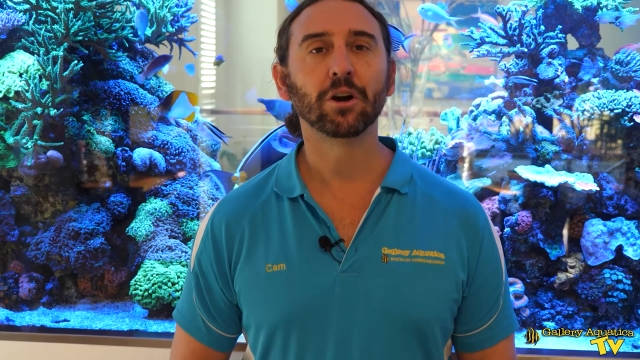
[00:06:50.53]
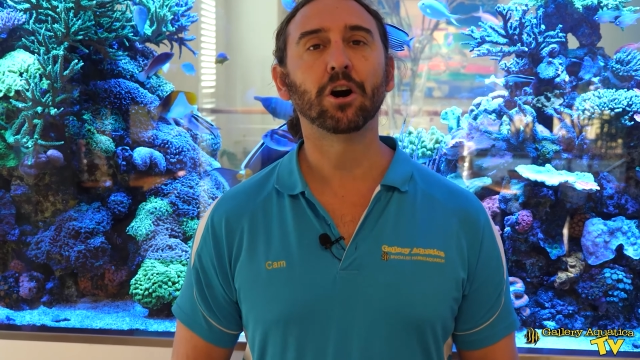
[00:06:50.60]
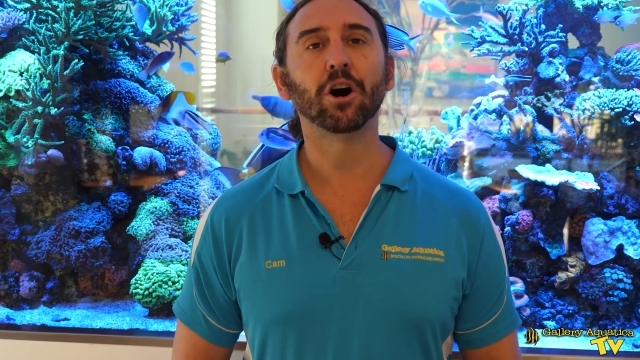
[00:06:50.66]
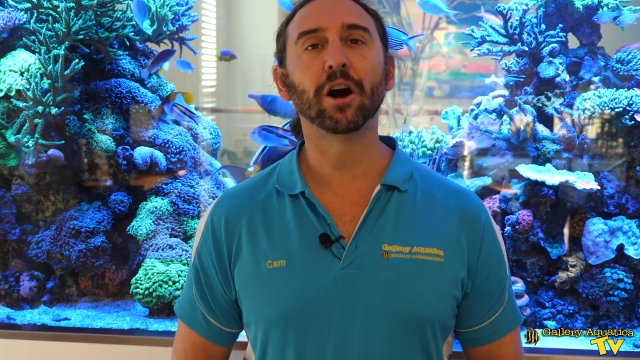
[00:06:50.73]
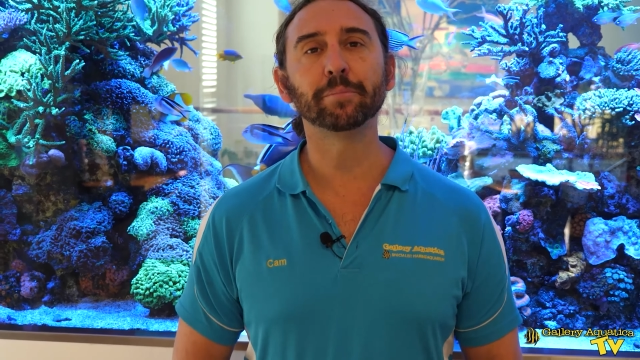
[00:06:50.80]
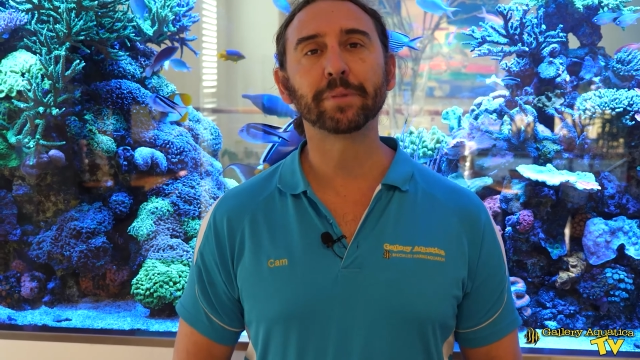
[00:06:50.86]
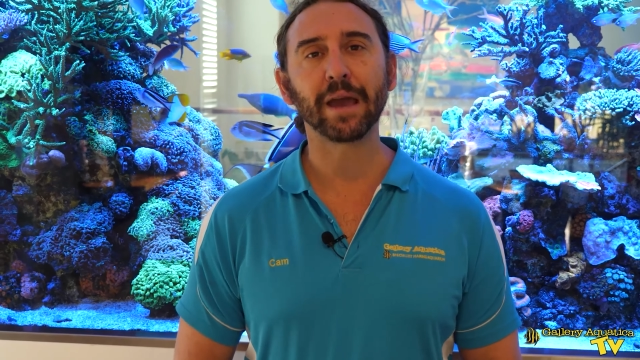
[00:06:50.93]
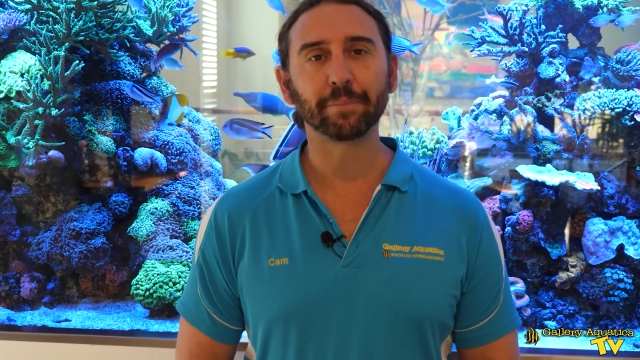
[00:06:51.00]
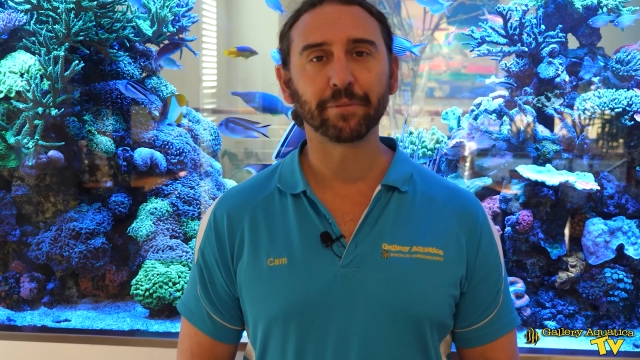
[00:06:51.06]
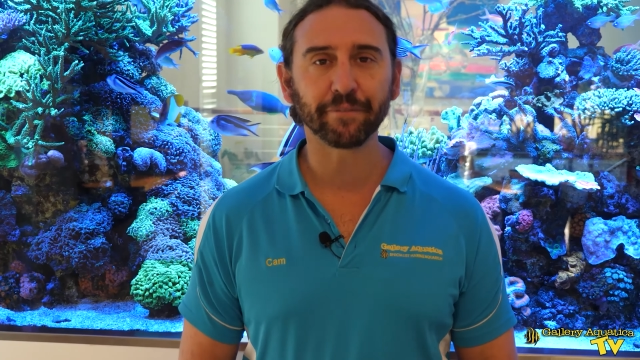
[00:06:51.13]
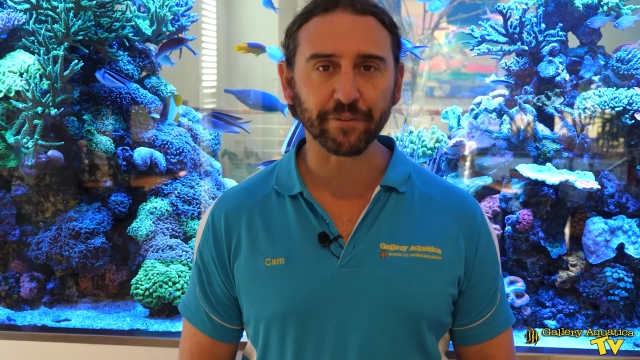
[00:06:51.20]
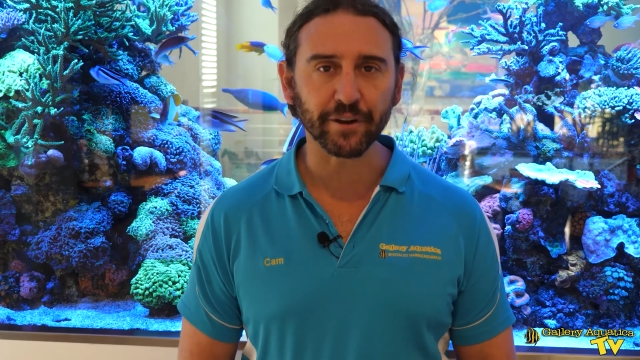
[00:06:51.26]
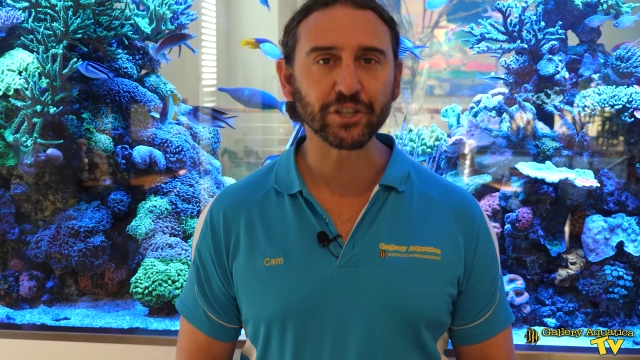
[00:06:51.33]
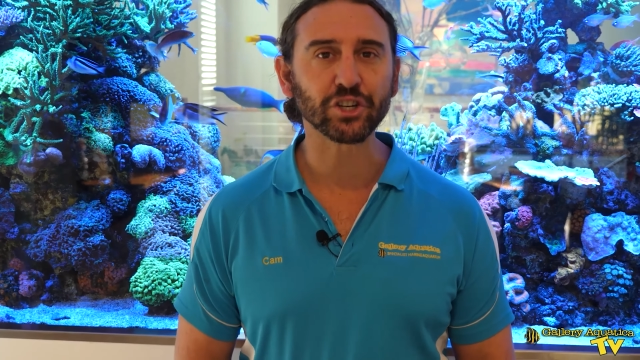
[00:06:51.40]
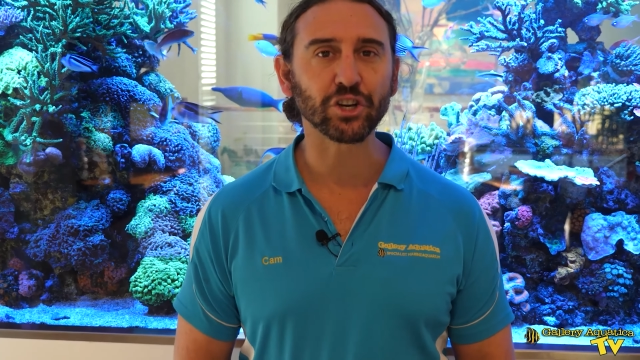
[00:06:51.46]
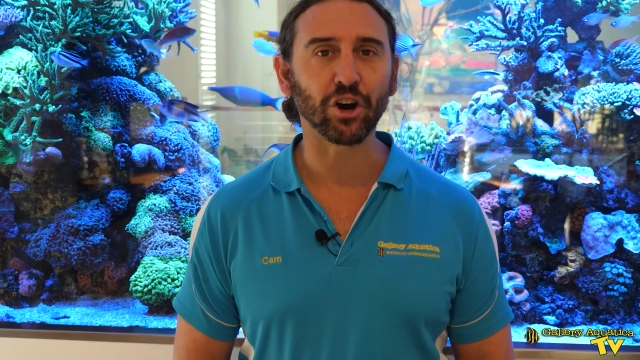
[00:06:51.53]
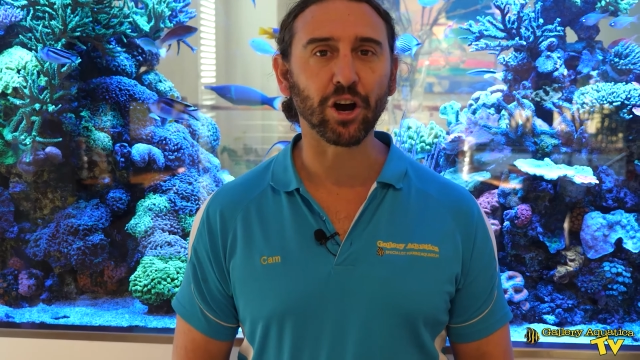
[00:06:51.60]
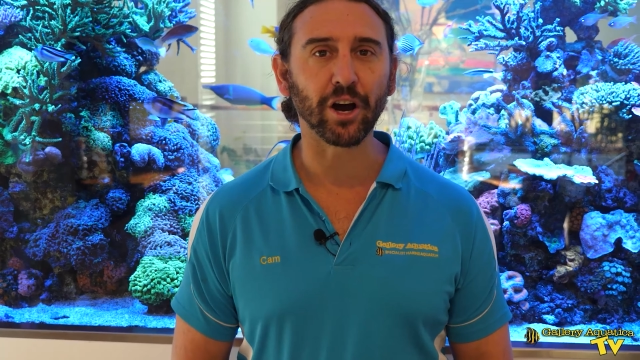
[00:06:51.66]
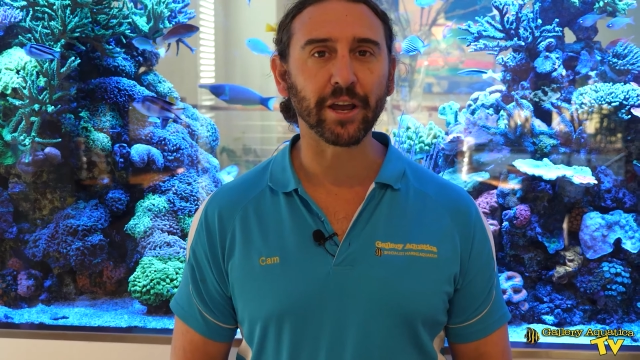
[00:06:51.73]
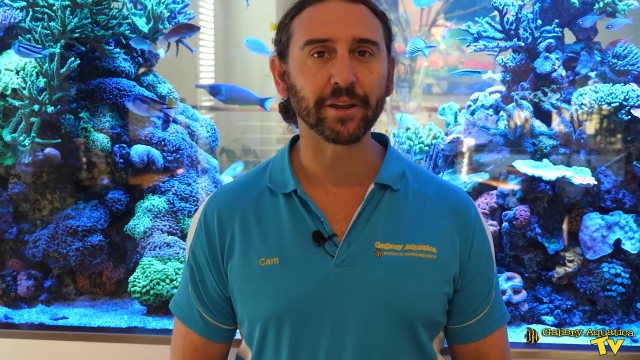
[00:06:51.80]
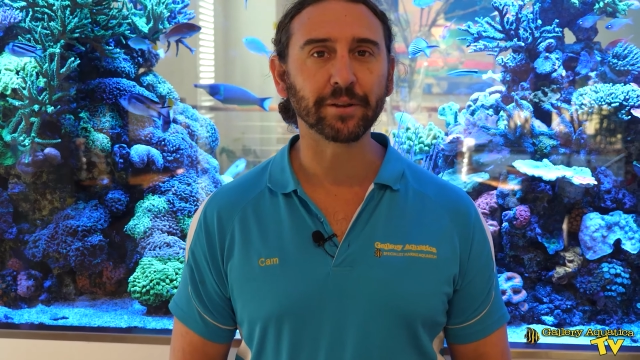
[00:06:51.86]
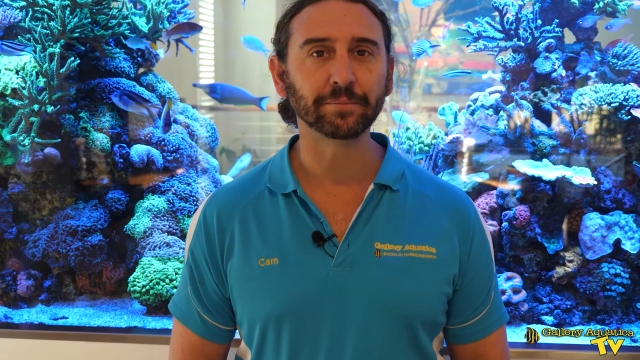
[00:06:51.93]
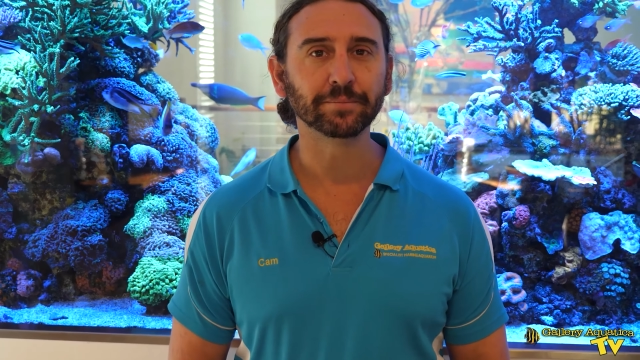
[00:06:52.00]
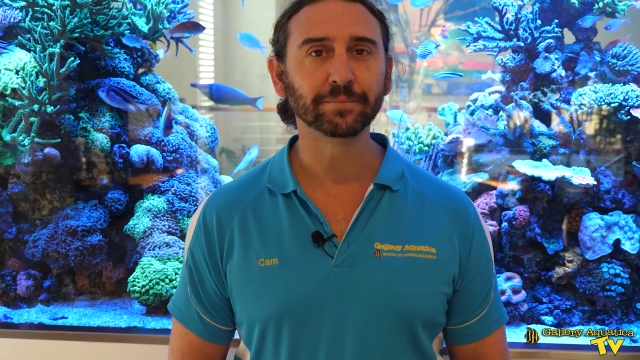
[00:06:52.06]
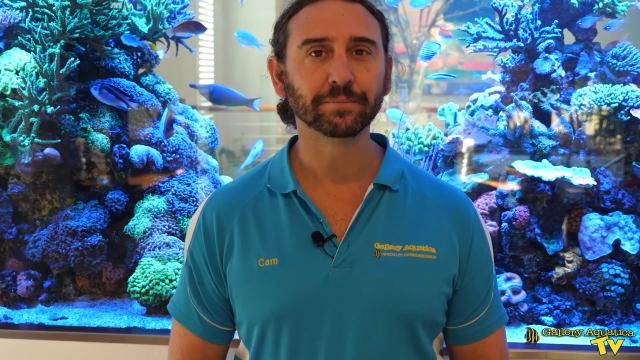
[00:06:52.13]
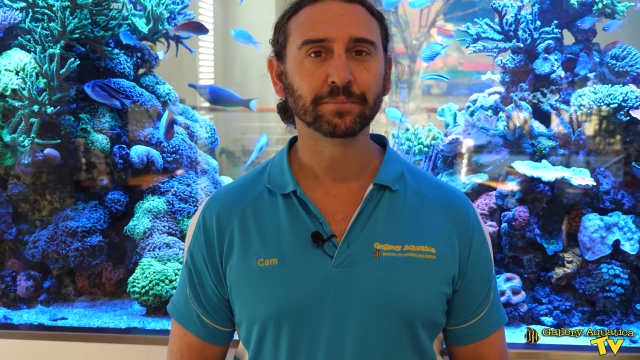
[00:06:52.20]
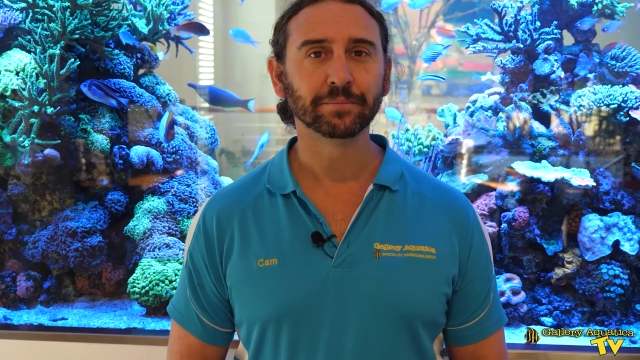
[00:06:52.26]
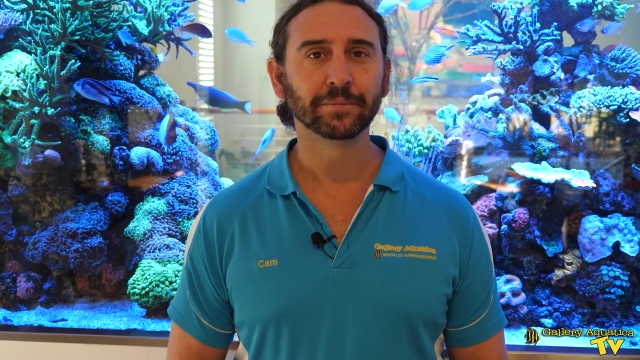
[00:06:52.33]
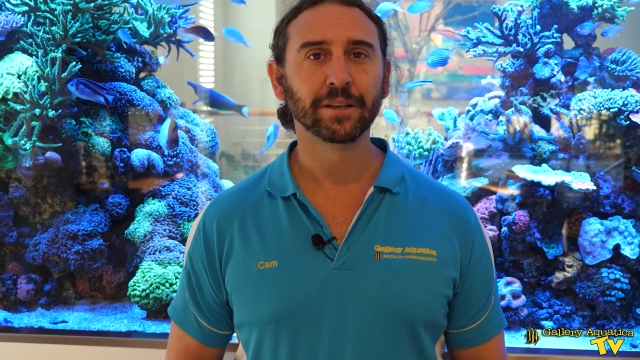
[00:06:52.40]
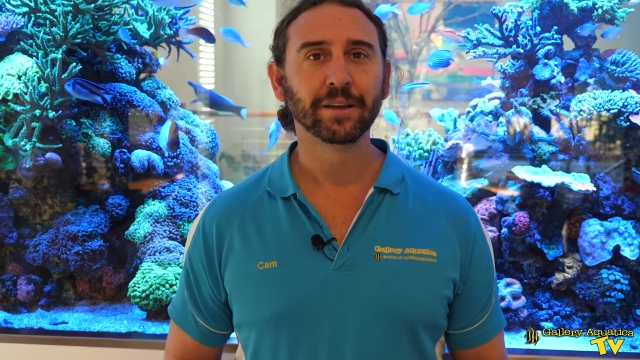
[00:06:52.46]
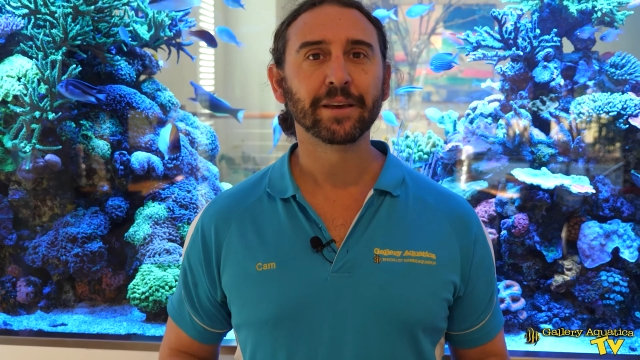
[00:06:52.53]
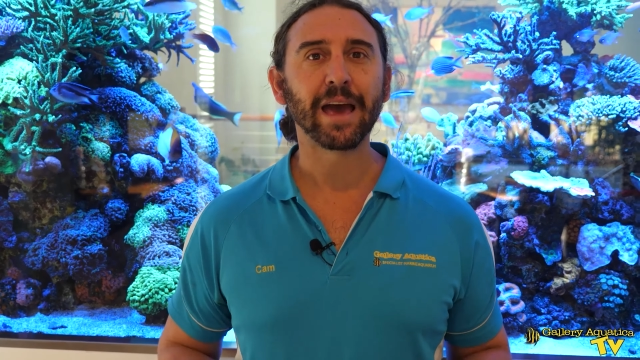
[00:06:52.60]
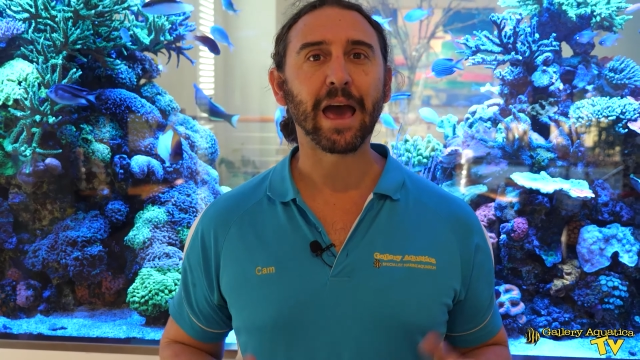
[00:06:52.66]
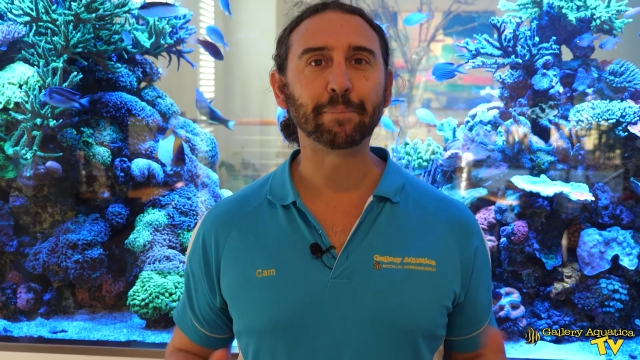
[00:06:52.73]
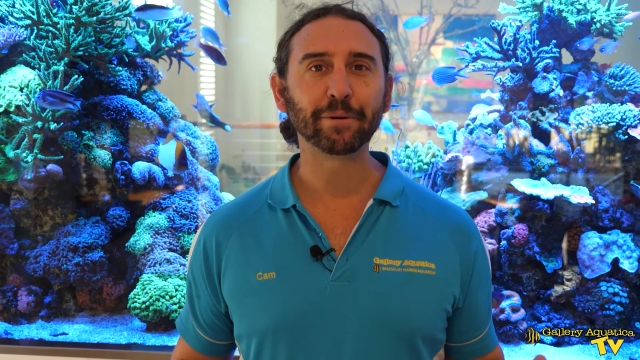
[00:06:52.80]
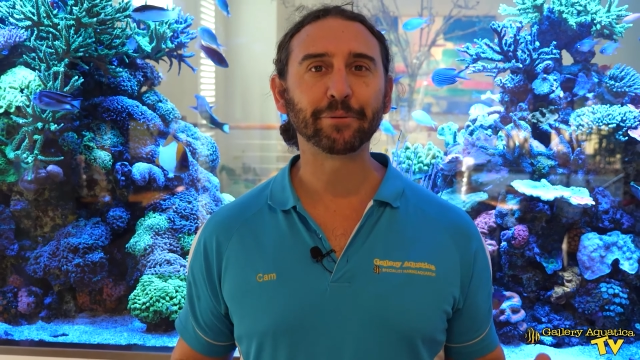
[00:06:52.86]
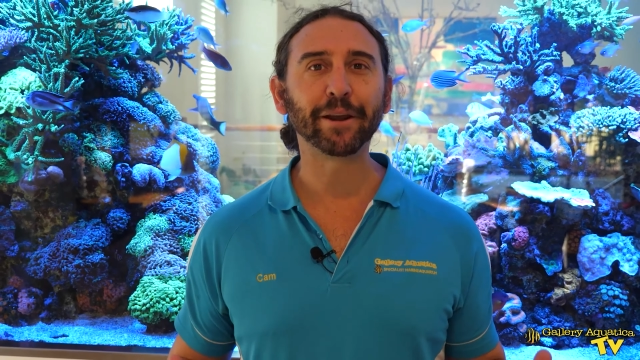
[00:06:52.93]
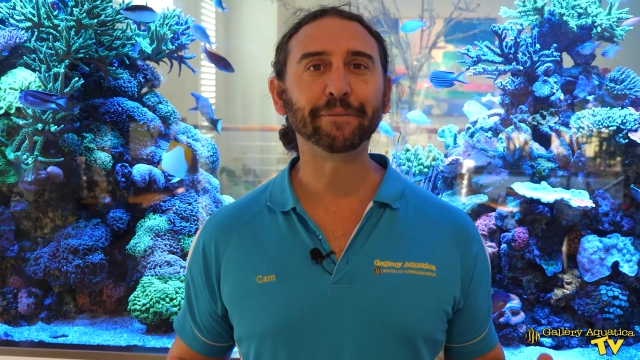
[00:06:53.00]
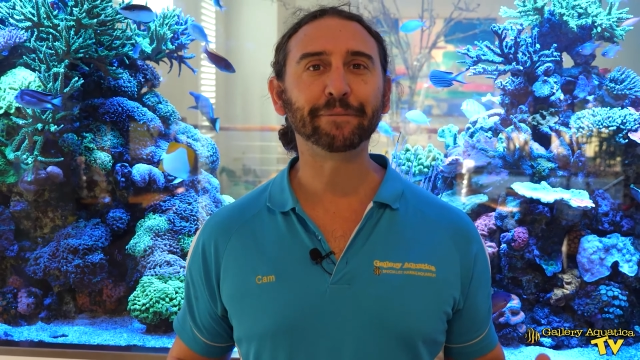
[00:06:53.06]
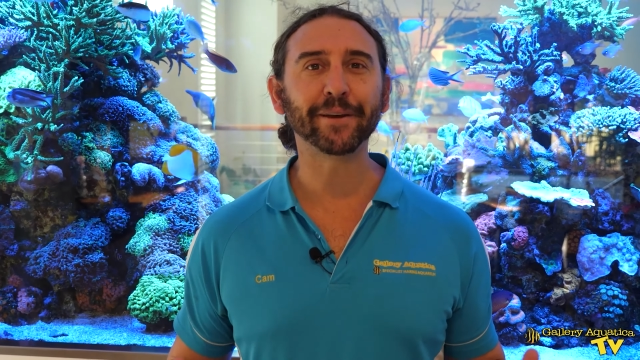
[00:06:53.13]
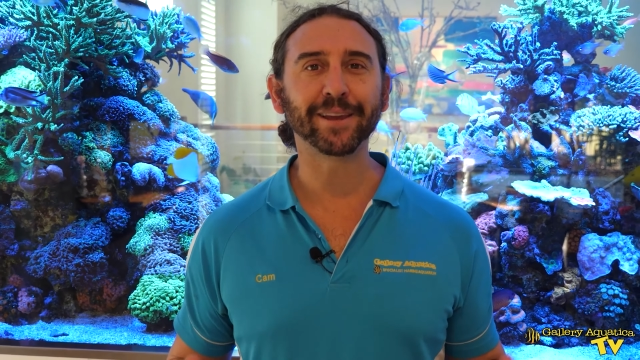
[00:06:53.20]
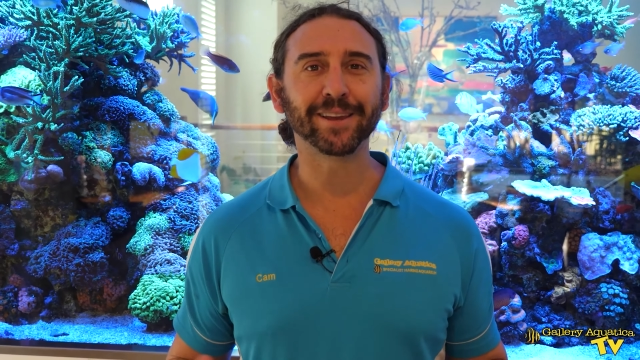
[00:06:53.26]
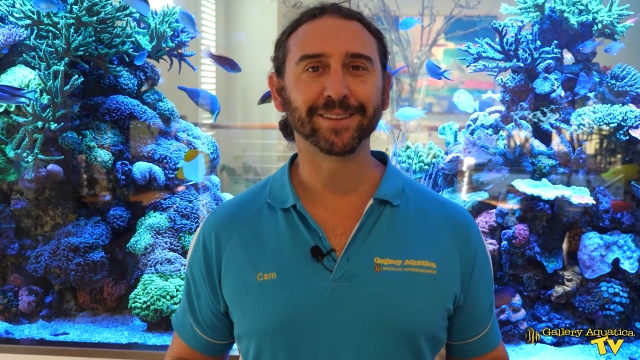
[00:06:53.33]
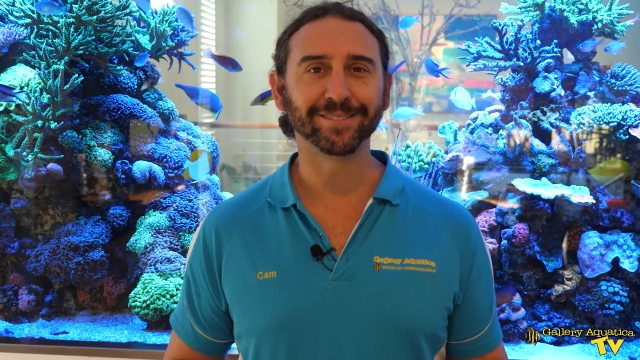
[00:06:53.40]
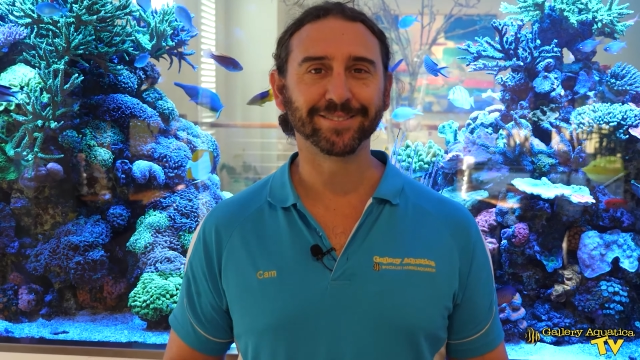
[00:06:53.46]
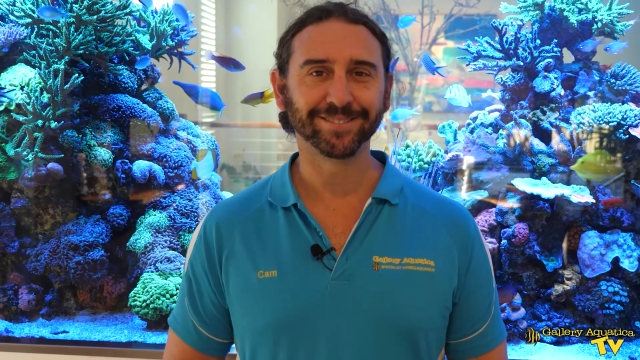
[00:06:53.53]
I'm Cam the Fish Guy. Happy reefing.